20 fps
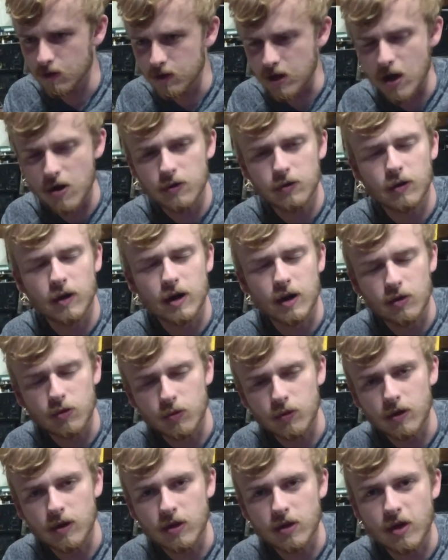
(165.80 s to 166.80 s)
downgraded
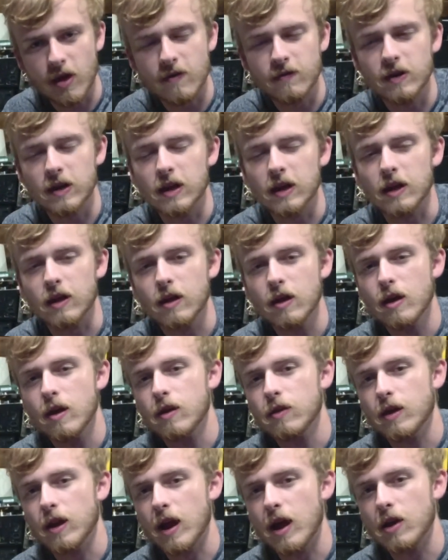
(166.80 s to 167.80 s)
2070
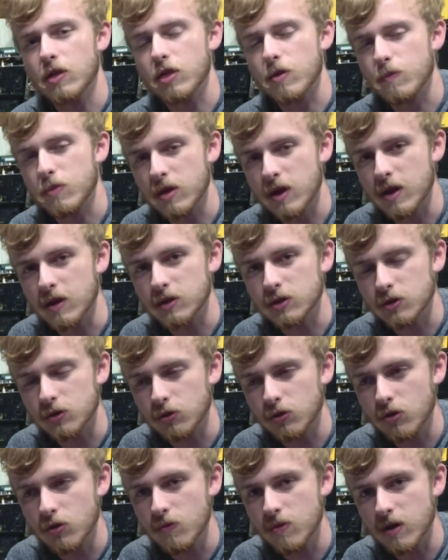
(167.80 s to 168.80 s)
that has the potential
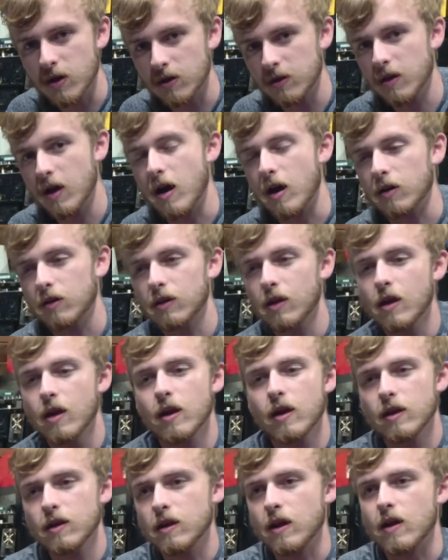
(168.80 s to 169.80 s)
to be unlocked.
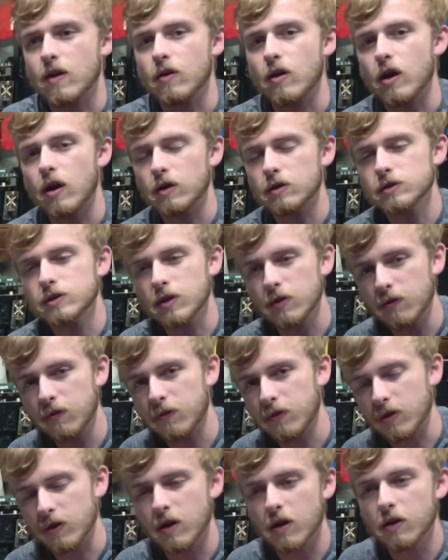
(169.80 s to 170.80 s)
Now, also
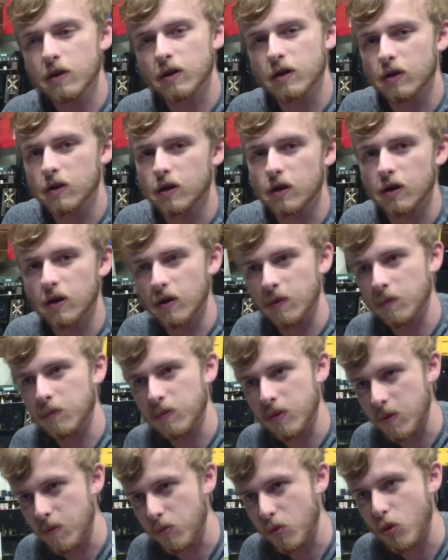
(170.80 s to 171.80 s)
for another clear
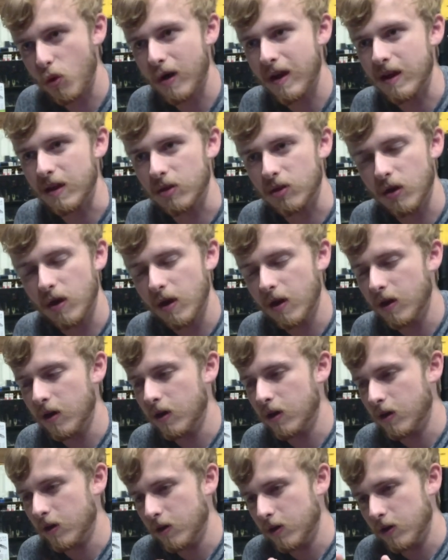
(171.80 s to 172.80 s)
important
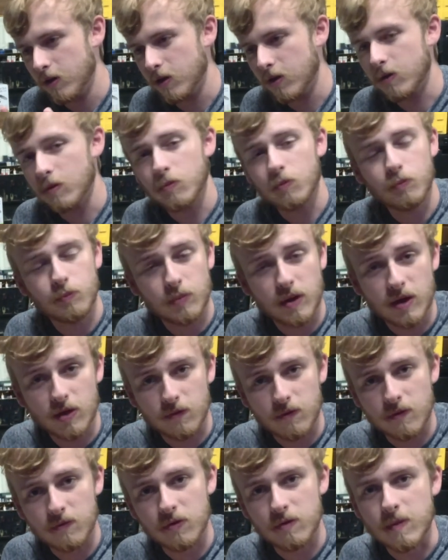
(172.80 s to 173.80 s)
piece
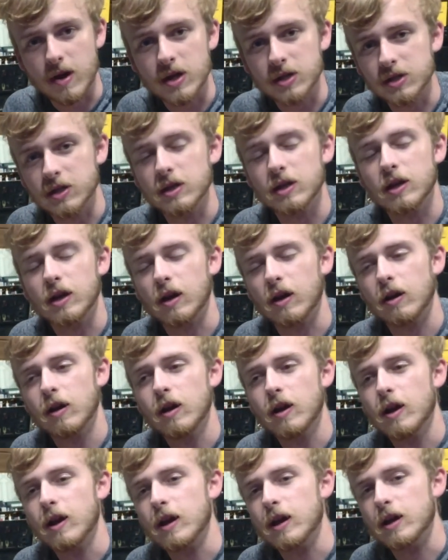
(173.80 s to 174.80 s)
of information here
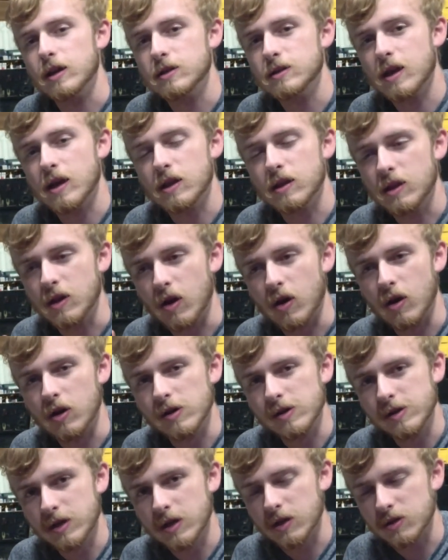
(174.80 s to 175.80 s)
is that the
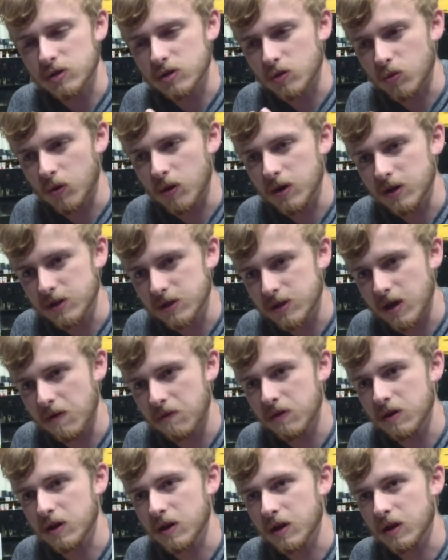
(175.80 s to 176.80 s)
RTX
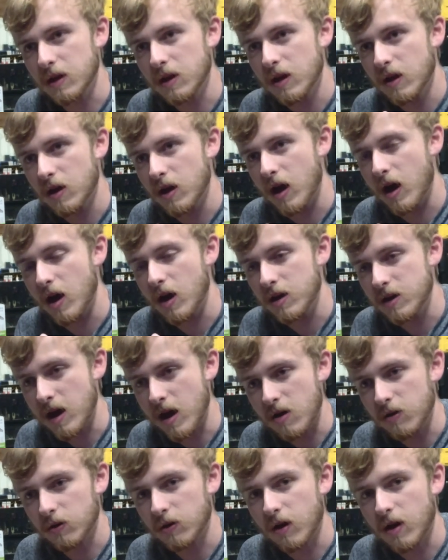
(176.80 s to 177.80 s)
2070 uh,
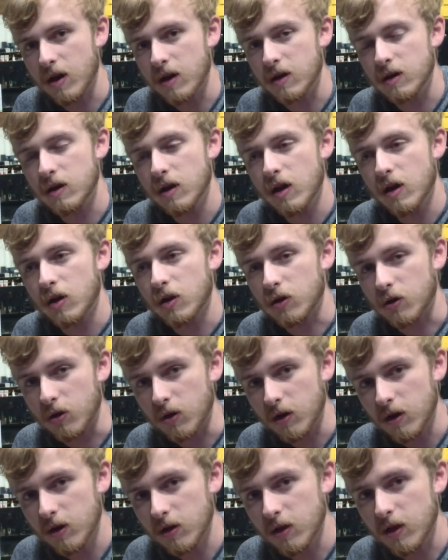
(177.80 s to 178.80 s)
downgraded
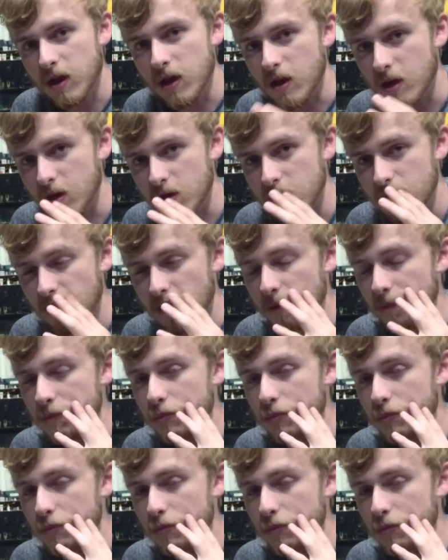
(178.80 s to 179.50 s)
currently is